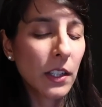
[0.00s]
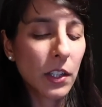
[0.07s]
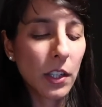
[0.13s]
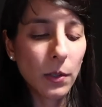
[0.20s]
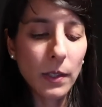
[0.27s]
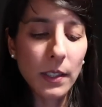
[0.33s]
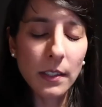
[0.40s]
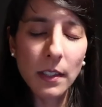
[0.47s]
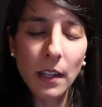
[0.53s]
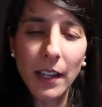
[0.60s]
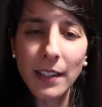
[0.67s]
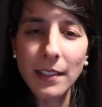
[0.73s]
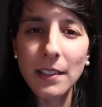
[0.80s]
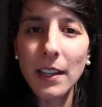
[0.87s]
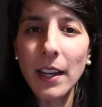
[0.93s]
note the
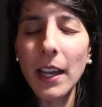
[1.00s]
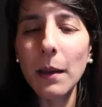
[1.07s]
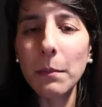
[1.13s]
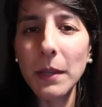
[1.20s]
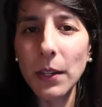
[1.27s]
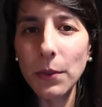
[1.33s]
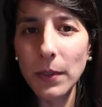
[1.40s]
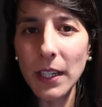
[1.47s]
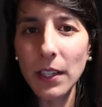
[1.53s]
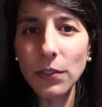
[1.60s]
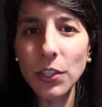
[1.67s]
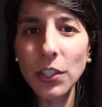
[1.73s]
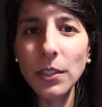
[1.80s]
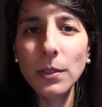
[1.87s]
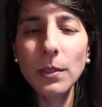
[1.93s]
signs that are happening
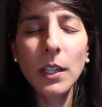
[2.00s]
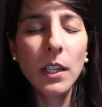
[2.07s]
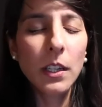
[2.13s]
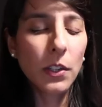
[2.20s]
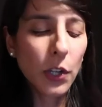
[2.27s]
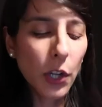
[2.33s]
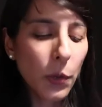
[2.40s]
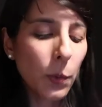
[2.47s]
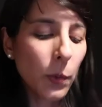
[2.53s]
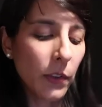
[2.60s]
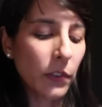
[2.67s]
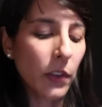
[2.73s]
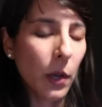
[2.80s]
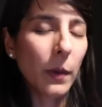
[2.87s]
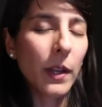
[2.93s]
around you note
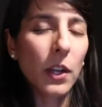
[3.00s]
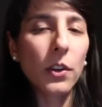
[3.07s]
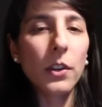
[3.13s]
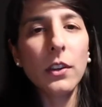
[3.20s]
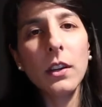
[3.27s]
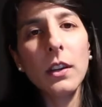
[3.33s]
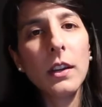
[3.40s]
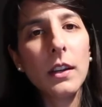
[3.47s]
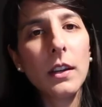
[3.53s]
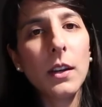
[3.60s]
what's going on